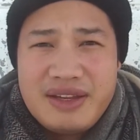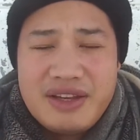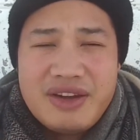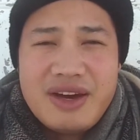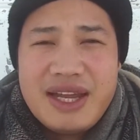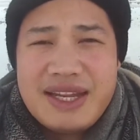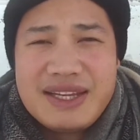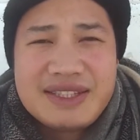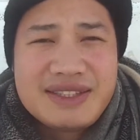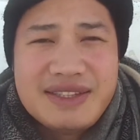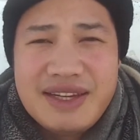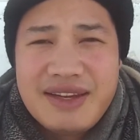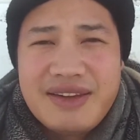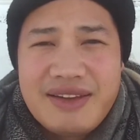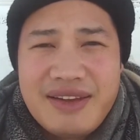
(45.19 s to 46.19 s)
You know, I just
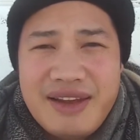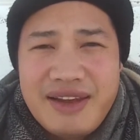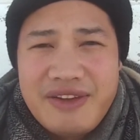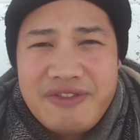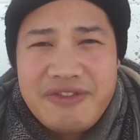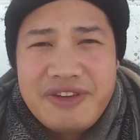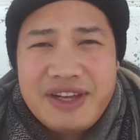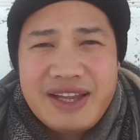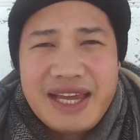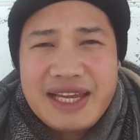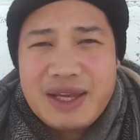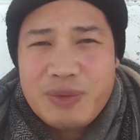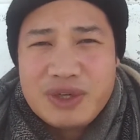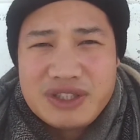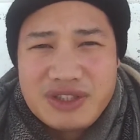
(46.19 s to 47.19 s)
didn't feel
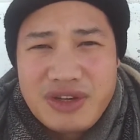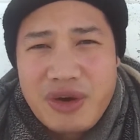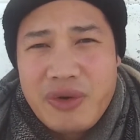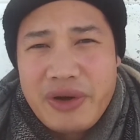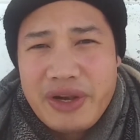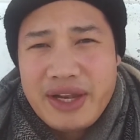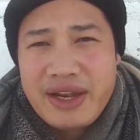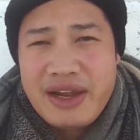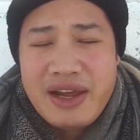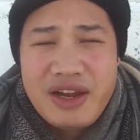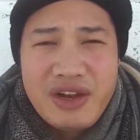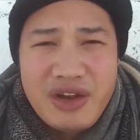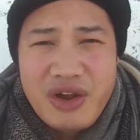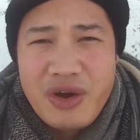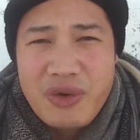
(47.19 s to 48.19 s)
like it was going
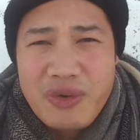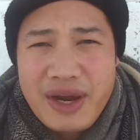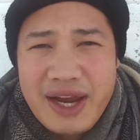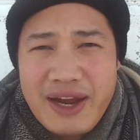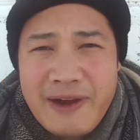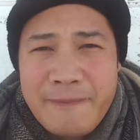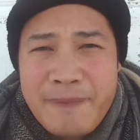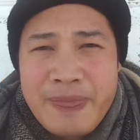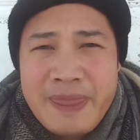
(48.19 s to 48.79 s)
nowhere,